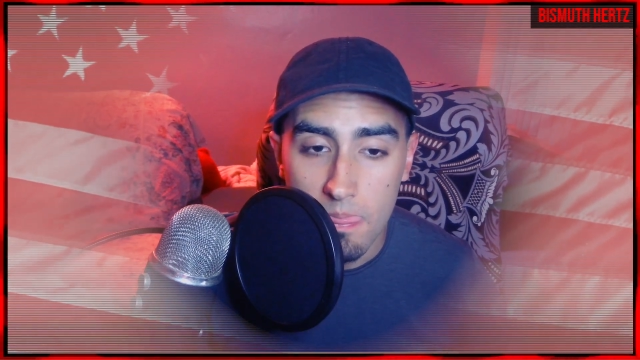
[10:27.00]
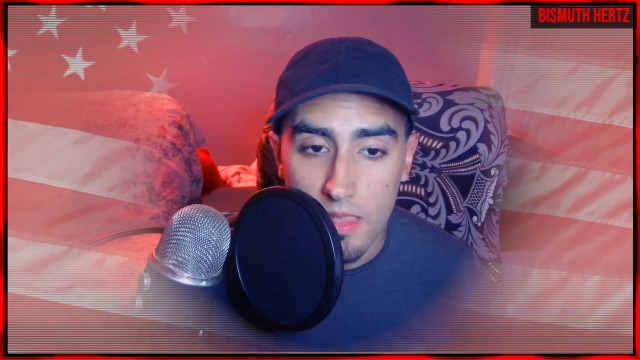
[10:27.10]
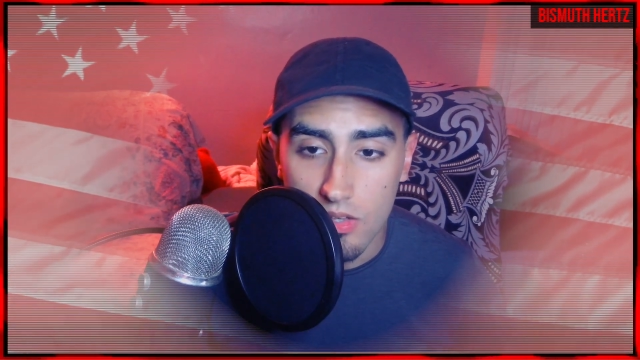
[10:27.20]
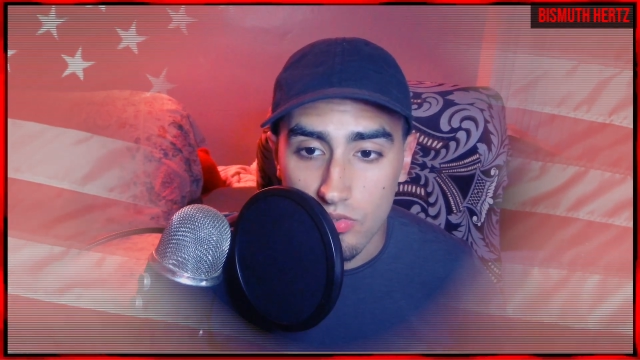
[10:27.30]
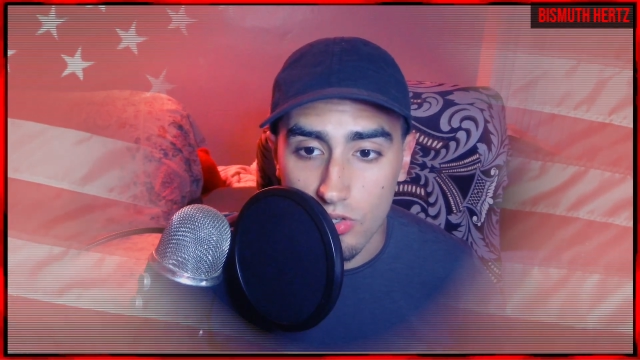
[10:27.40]

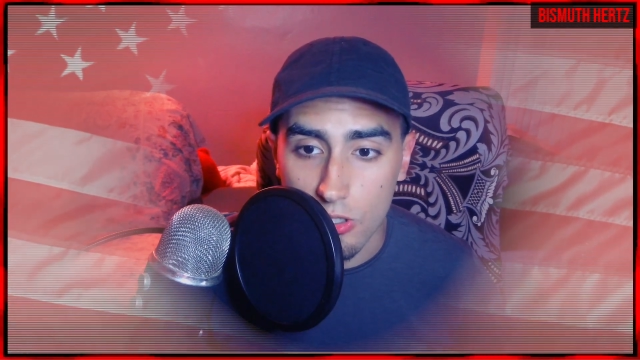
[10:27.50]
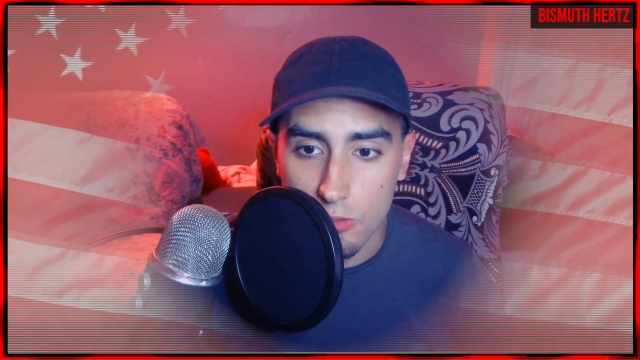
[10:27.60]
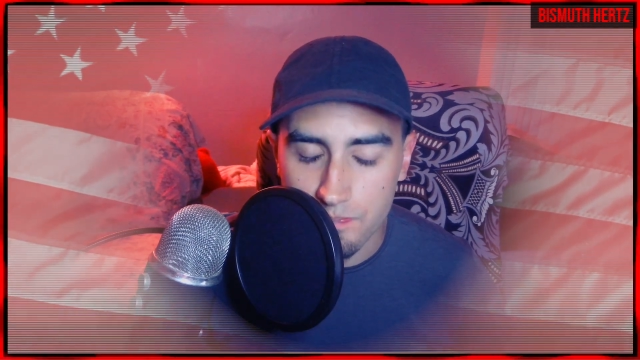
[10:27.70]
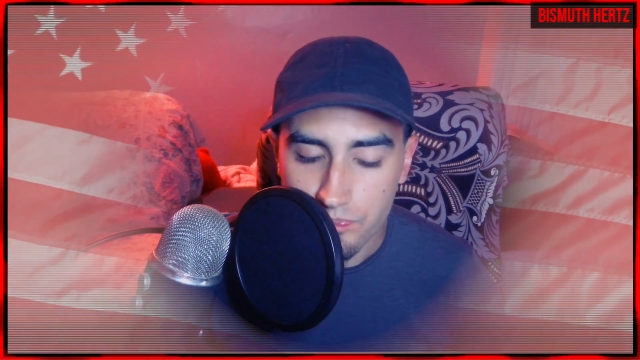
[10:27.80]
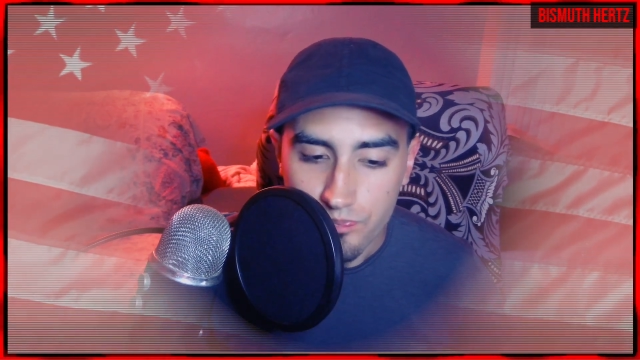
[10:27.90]
So
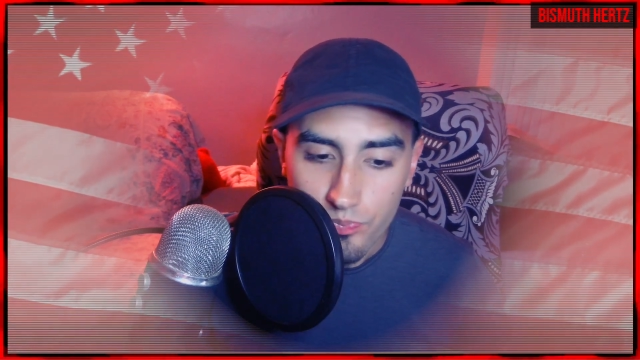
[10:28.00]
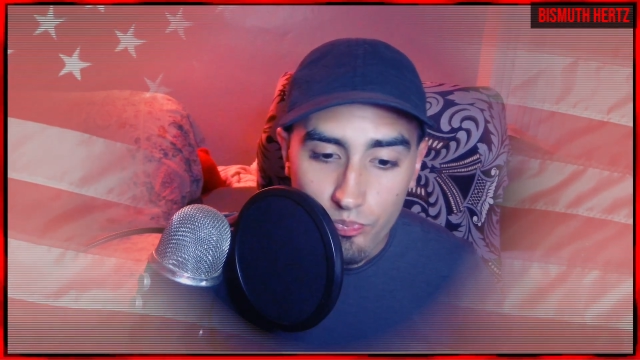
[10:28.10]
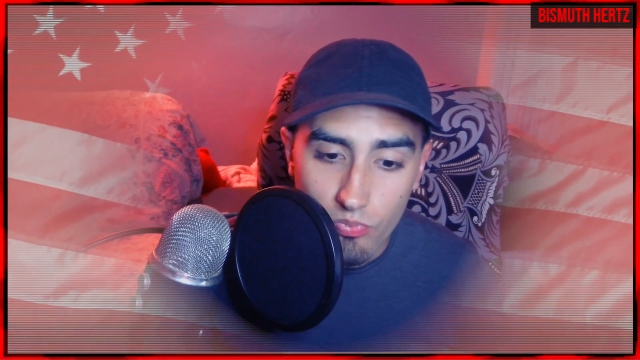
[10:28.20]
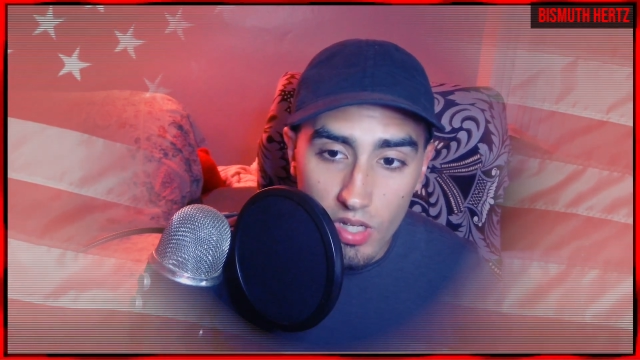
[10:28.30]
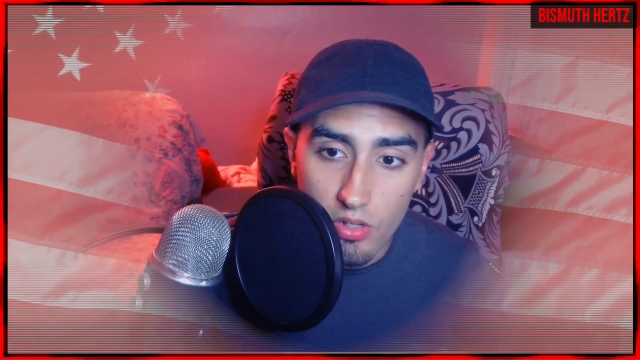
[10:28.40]

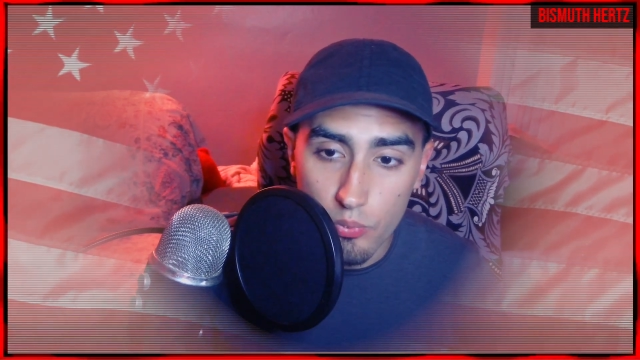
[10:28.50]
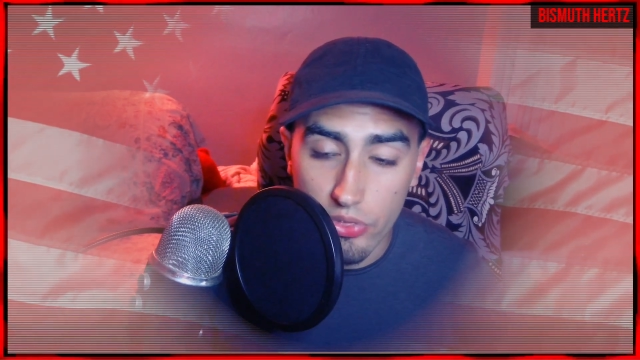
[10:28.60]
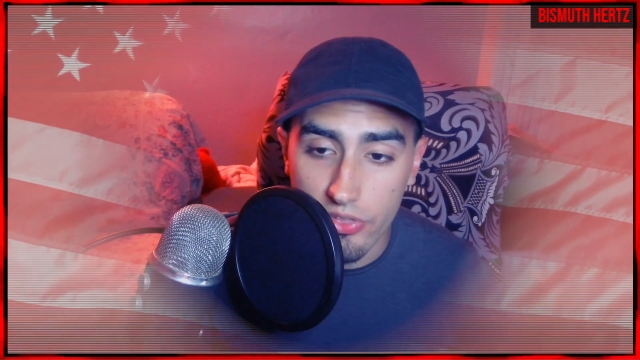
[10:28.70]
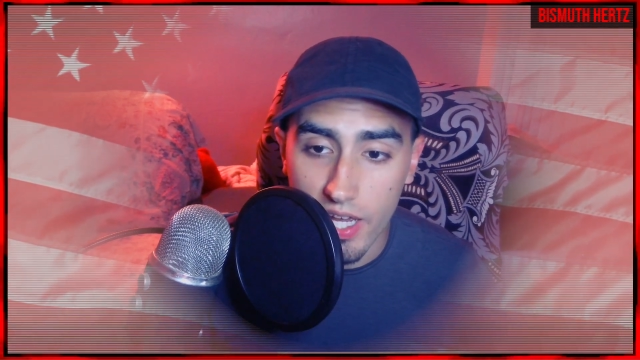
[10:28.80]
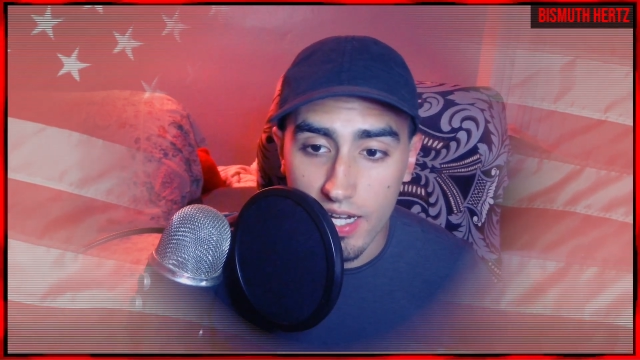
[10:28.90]
with
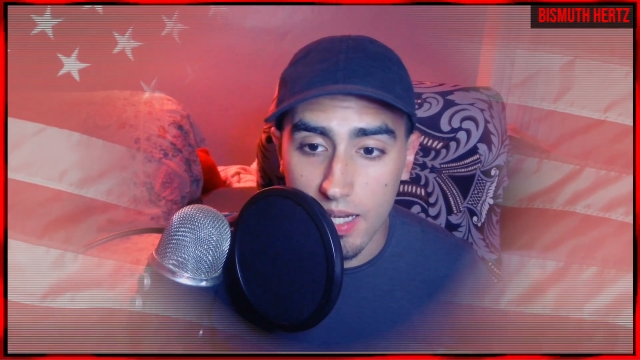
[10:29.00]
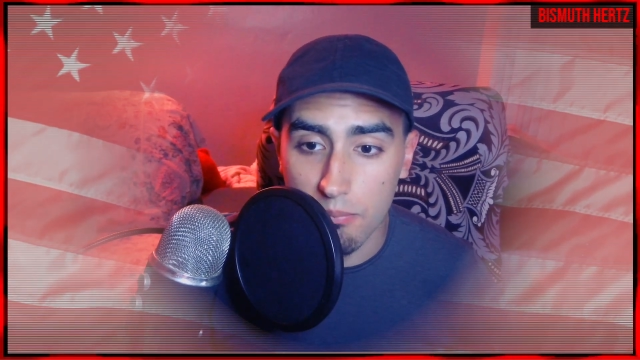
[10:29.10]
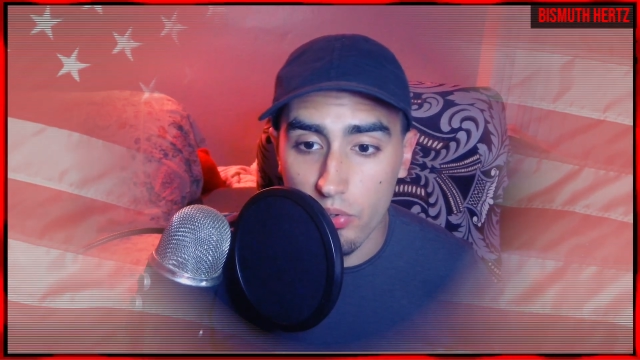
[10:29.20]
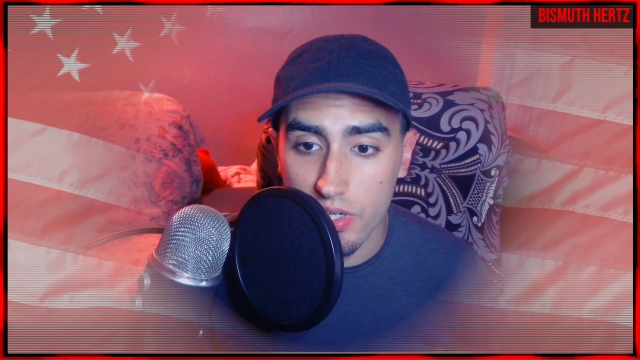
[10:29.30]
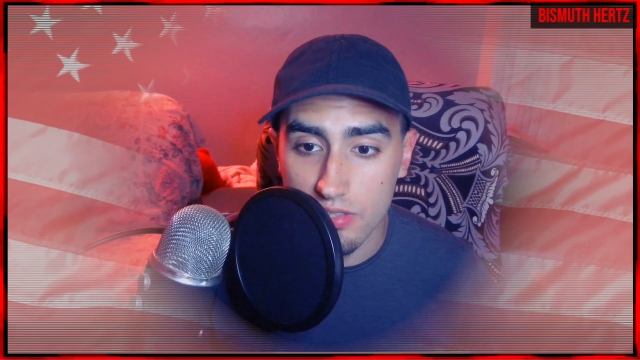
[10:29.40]
that, I'm
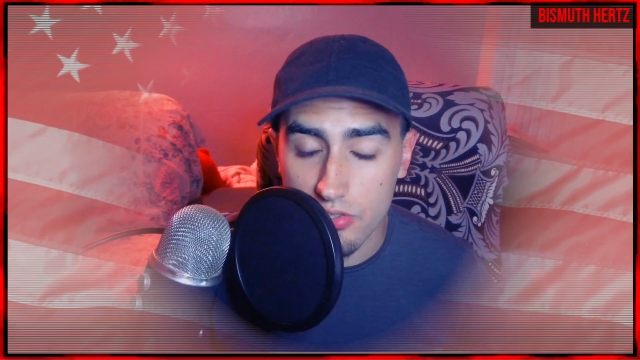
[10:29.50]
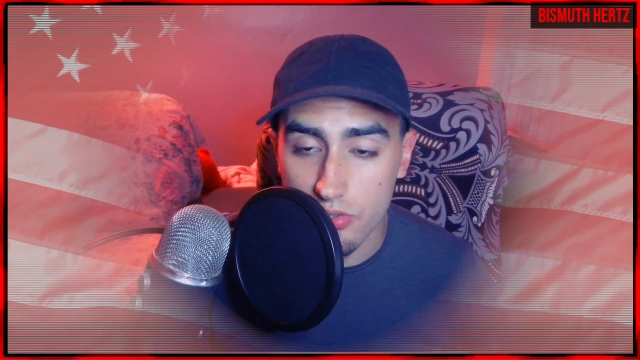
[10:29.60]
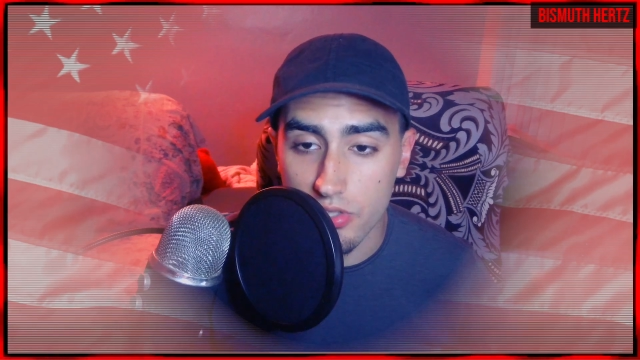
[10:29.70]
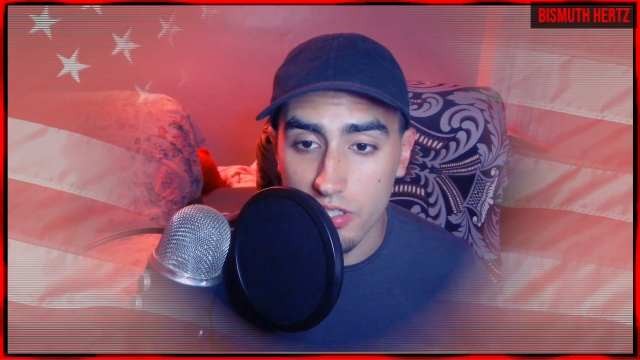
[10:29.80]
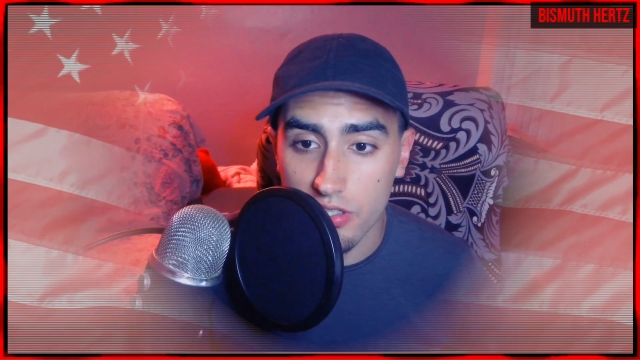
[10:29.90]
going to
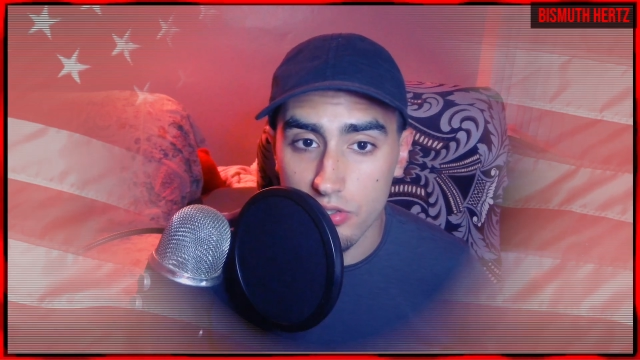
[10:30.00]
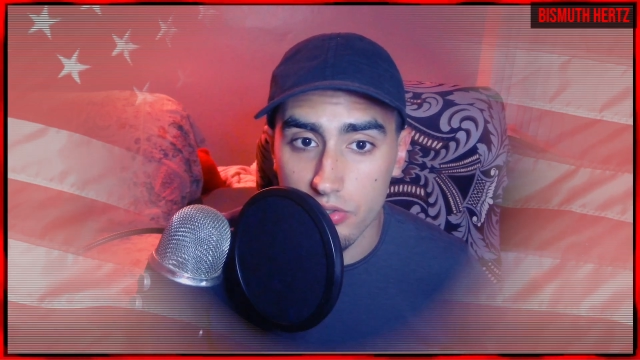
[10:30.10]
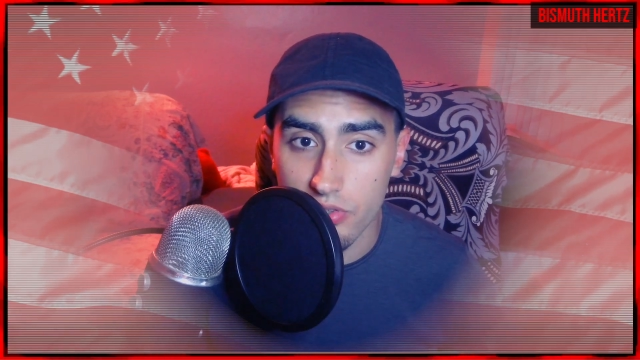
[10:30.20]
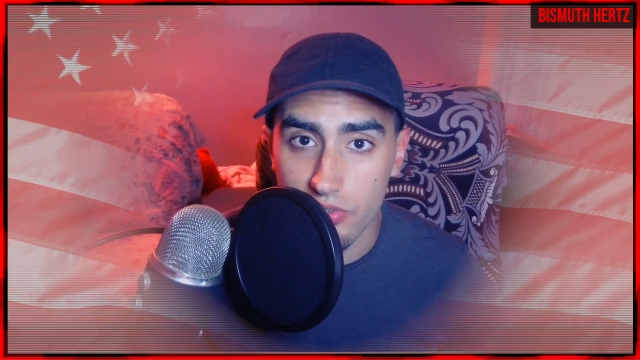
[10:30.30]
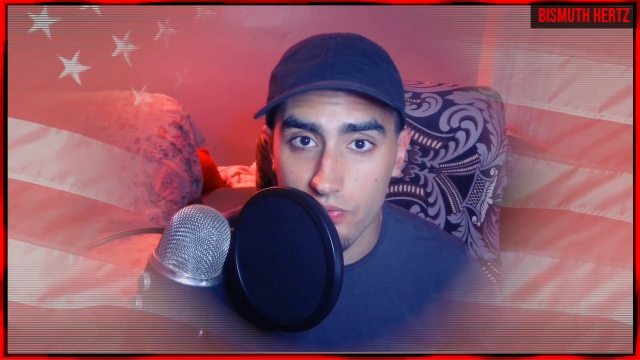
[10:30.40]
conclude
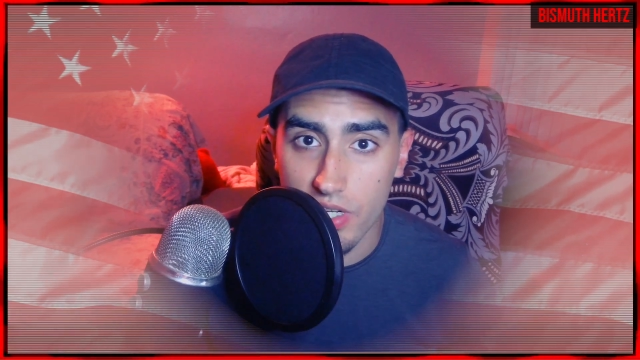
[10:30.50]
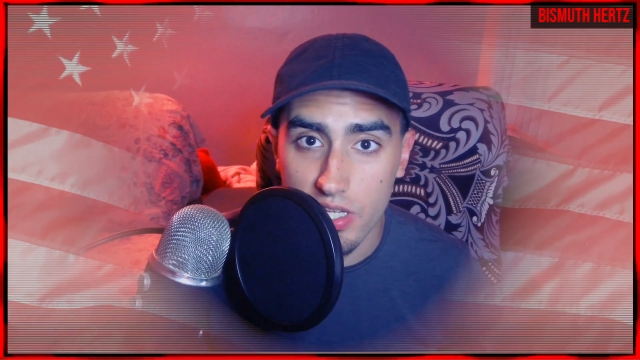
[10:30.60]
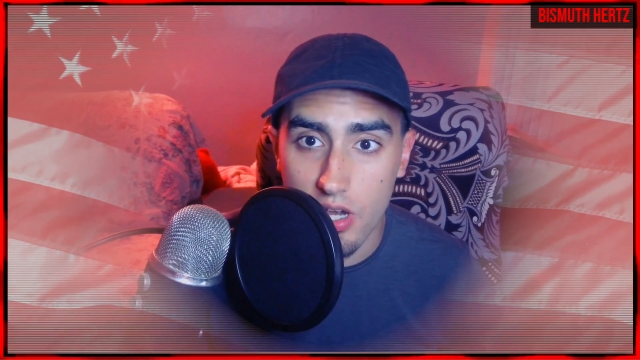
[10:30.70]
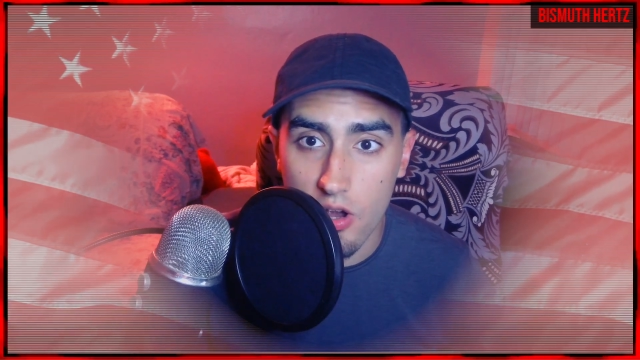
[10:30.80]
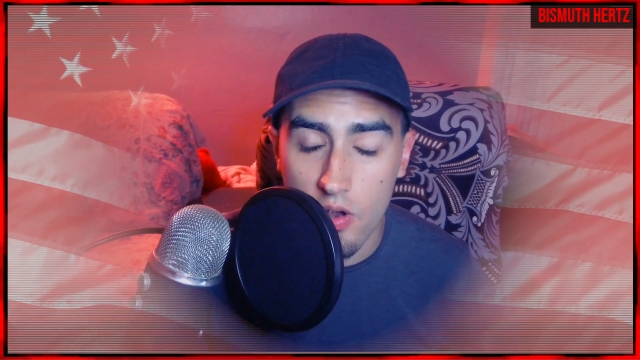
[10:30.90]
this
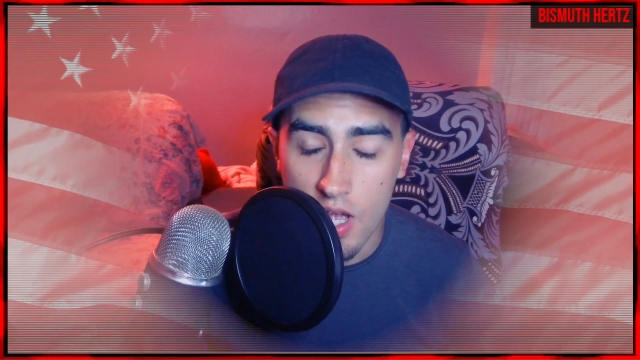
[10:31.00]
video